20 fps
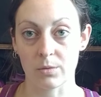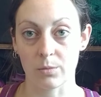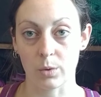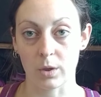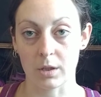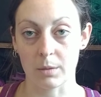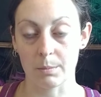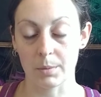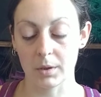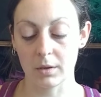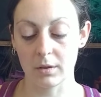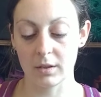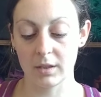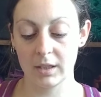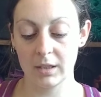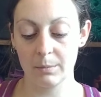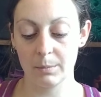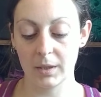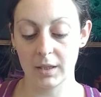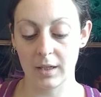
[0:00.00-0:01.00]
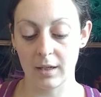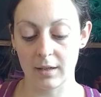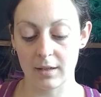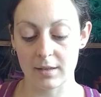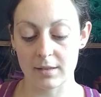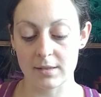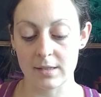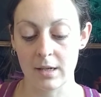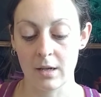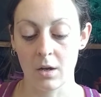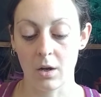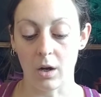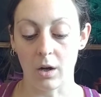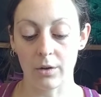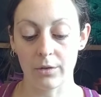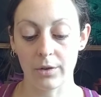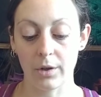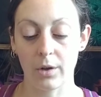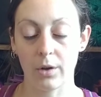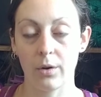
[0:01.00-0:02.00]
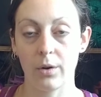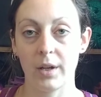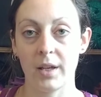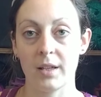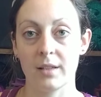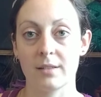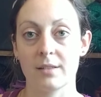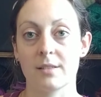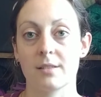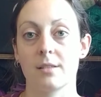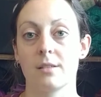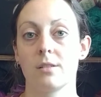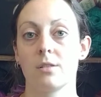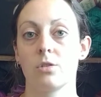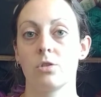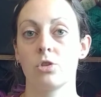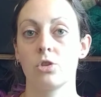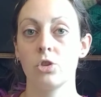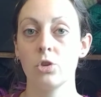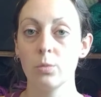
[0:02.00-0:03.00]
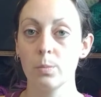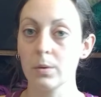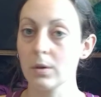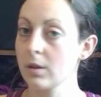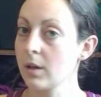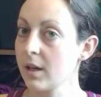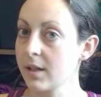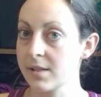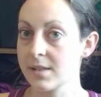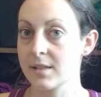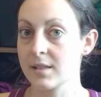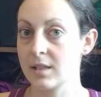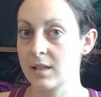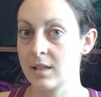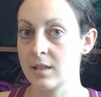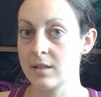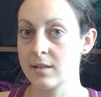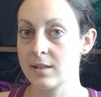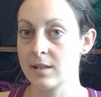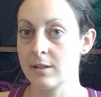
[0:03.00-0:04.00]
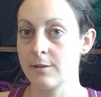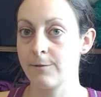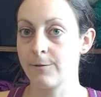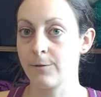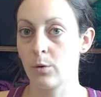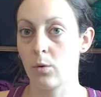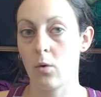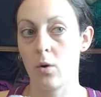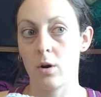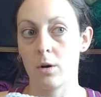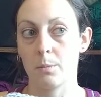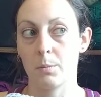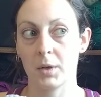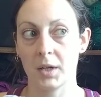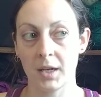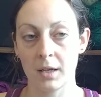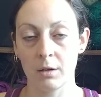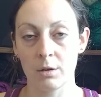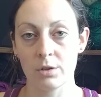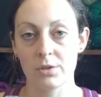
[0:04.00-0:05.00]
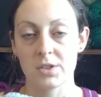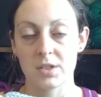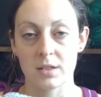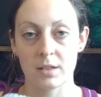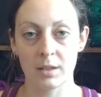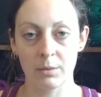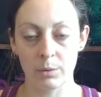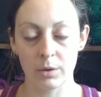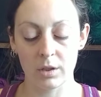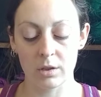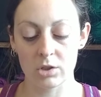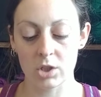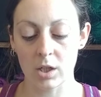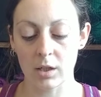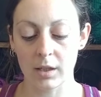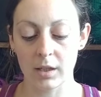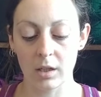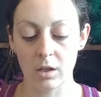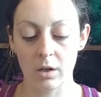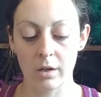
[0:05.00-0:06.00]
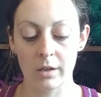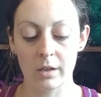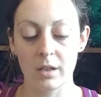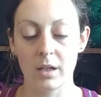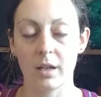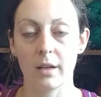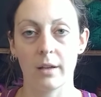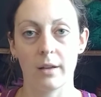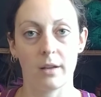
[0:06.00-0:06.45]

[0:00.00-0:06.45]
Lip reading: of workability because although it's super nice and easy for beginners to knit with a chunky yarns